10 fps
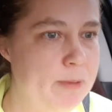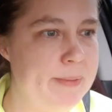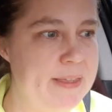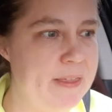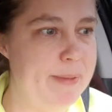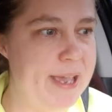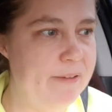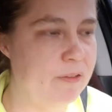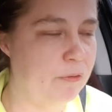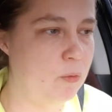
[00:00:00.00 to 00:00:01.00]
me in the bed
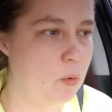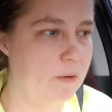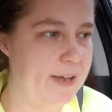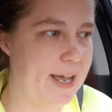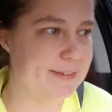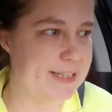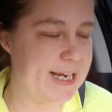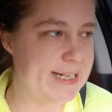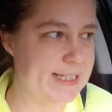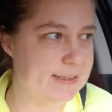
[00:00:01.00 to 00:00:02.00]
for 4 or 5
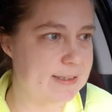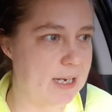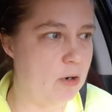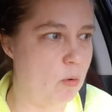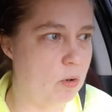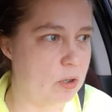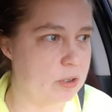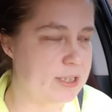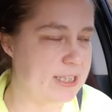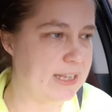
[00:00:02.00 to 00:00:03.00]
days in order
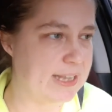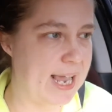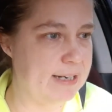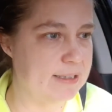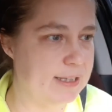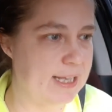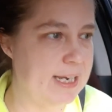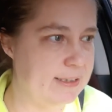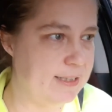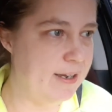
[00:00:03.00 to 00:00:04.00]
to get that
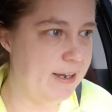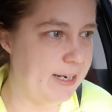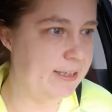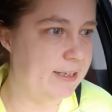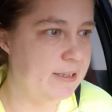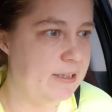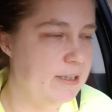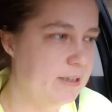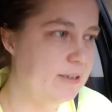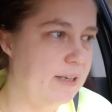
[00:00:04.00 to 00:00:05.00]
thing done.
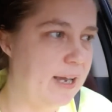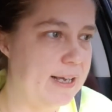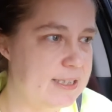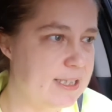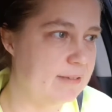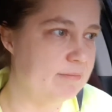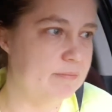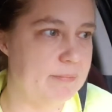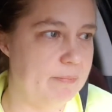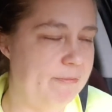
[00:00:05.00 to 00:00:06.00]
And so
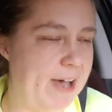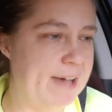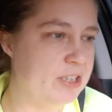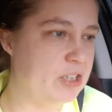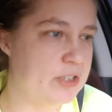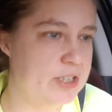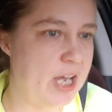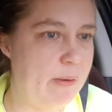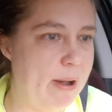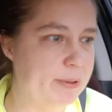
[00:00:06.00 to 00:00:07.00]
5 years
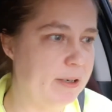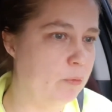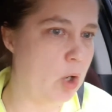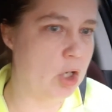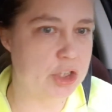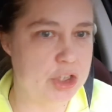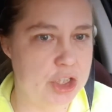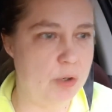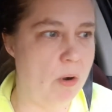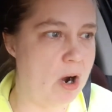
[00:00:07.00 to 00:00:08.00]
ago, I would have worked
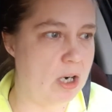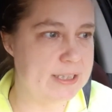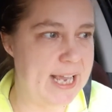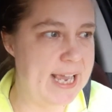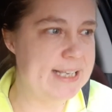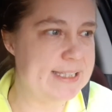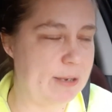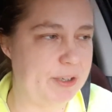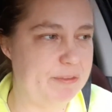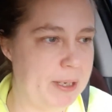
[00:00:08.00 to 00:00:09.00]
2 hard days. I
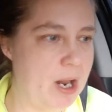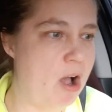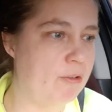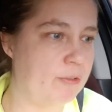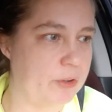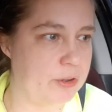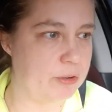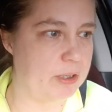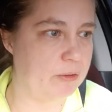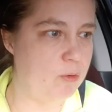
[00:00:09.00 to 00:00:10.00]
would have been off for
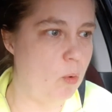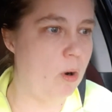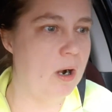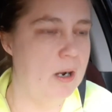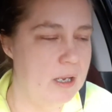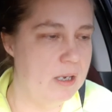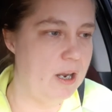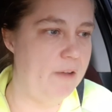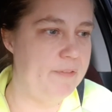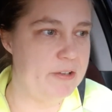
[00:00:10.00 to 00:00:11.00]
3 or 4
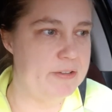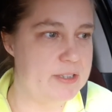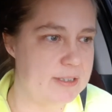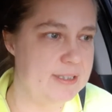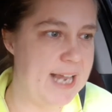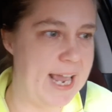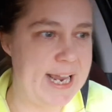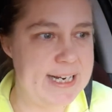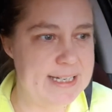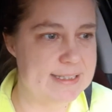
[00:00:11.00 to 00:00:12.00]
of those
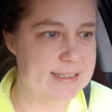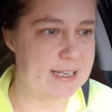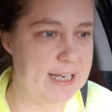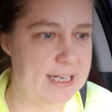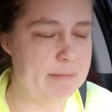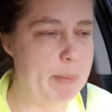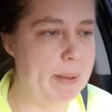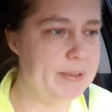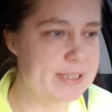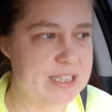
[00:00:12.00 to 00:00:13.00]
days
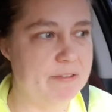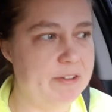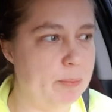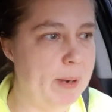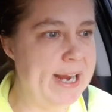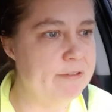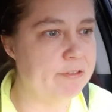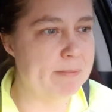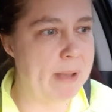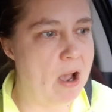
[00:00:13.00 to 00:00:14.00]
in severe pain
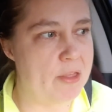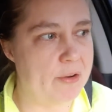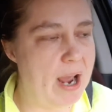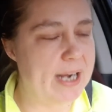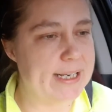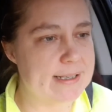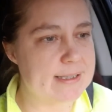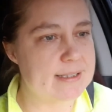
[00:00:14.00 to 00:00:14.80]
from my arthritis.